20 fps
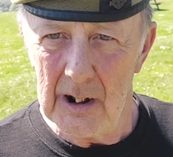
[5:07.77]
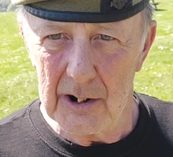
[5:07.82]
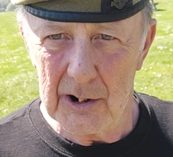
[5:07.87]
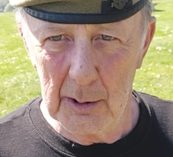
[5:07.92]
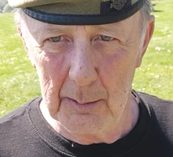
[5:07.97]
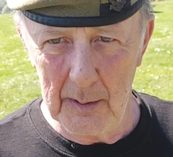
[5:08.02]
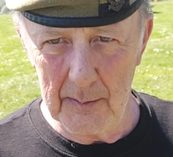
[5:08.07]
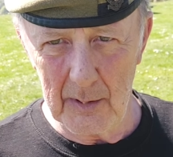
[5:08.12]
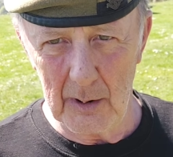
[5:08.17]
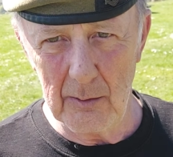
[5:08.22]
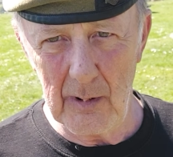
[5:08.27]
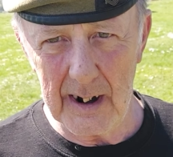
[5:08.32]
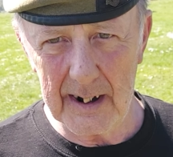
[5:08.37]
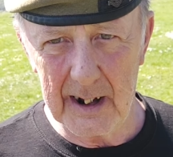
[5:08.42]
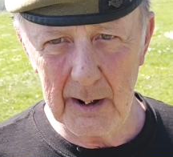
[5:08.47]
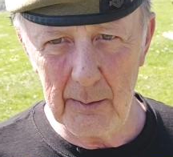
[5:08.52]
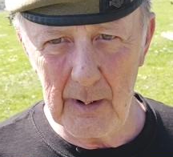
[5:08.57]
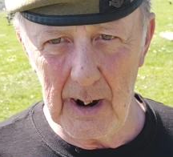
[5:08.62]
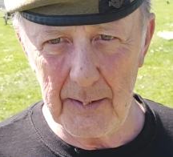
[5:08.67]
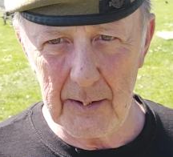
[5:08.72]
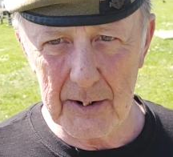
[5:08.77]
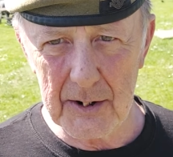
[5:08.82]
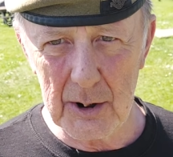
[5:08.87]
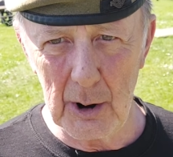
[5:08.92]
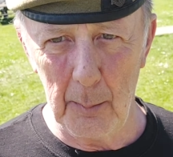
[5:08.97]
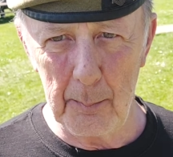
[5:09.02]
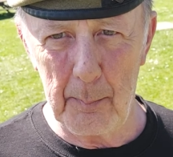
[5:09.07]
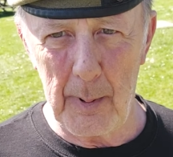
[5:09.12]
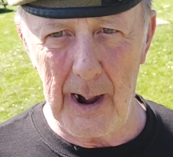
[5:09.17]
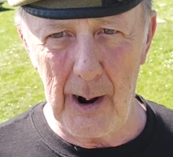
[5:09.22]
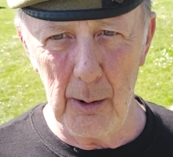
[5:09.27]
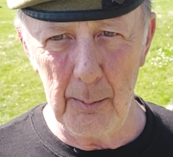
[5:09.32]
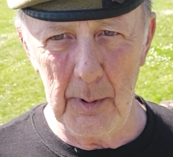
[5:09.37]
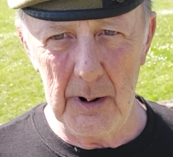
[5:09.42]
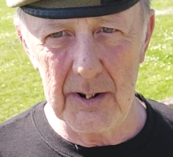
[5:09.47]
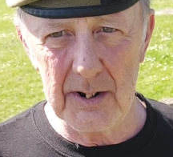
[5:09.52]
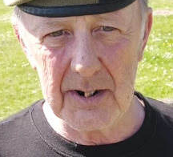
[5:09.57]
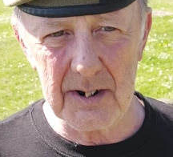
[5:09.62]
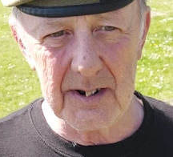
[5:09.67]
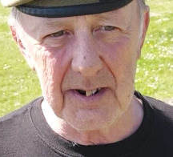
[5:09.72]
do a bit of a recce around the top
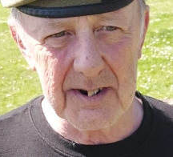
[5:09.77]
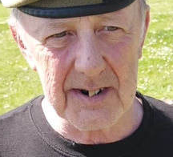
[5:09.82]
battlements and